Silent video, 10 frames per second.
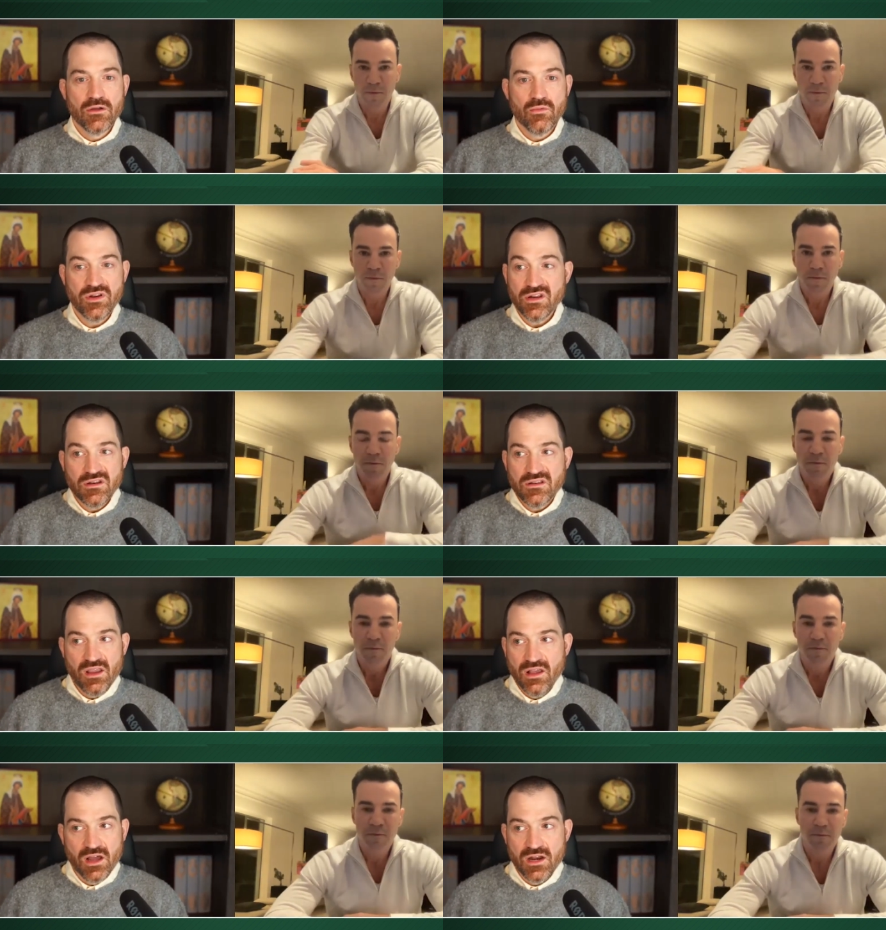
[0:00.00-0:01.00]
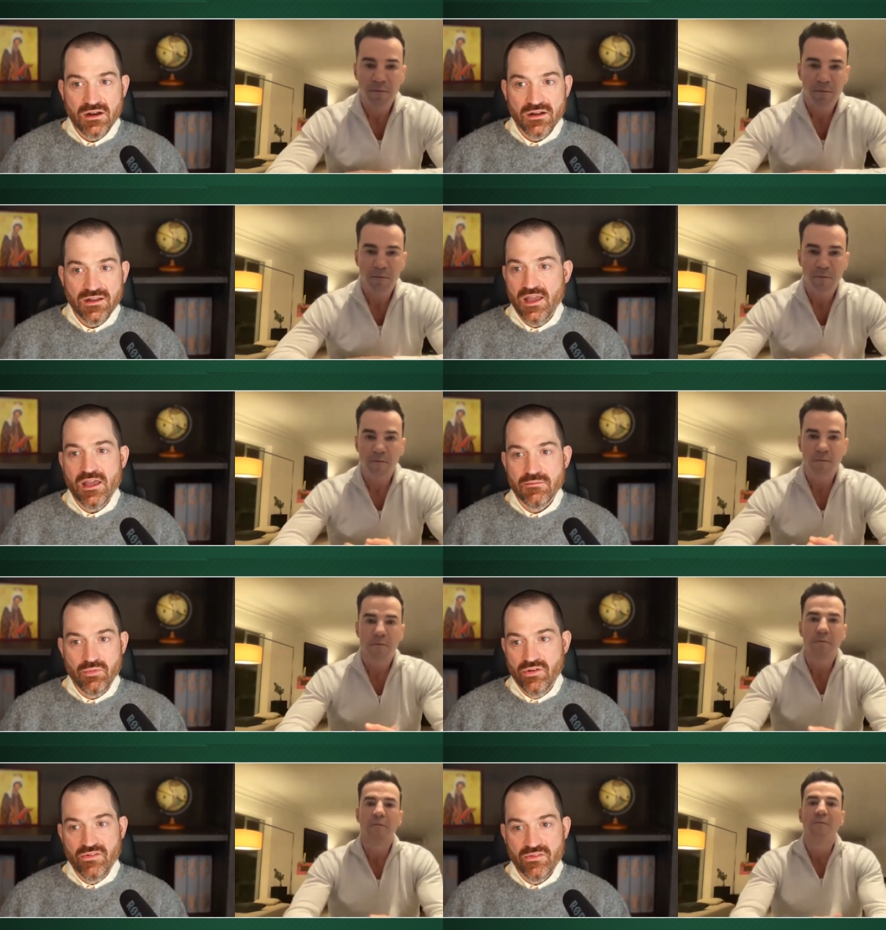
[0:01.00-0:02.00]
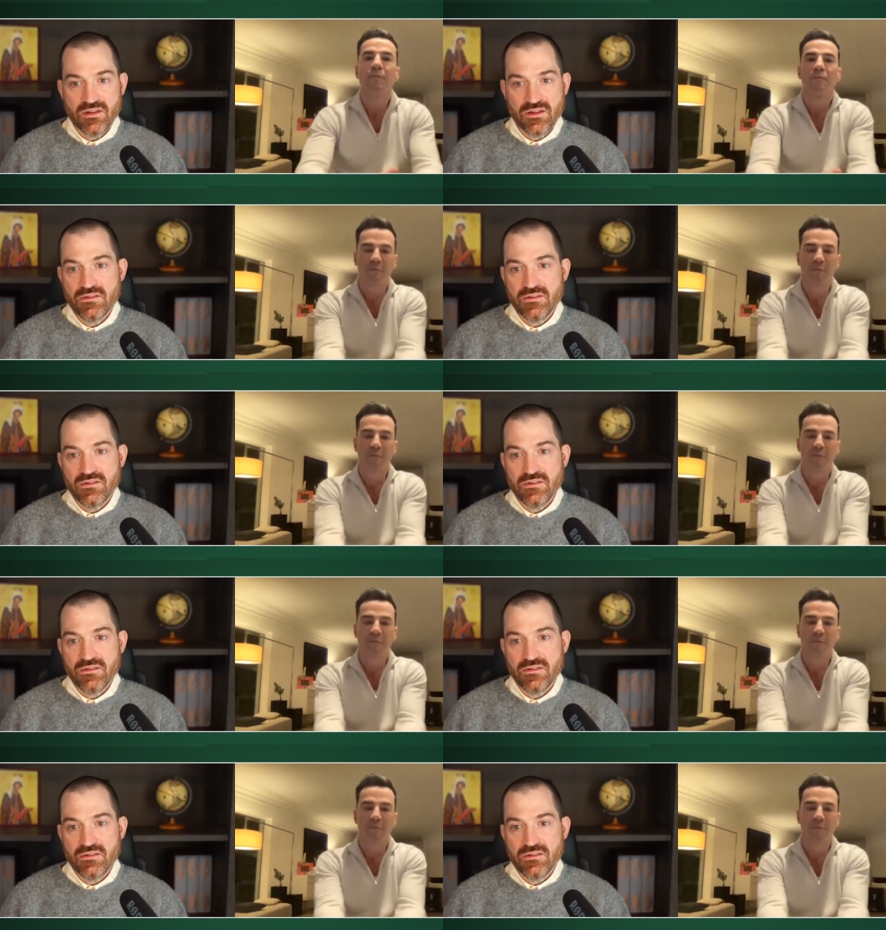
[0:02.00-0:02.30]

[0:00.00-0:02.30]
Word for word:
Speaker 1: We didn't take on any debt. We just did a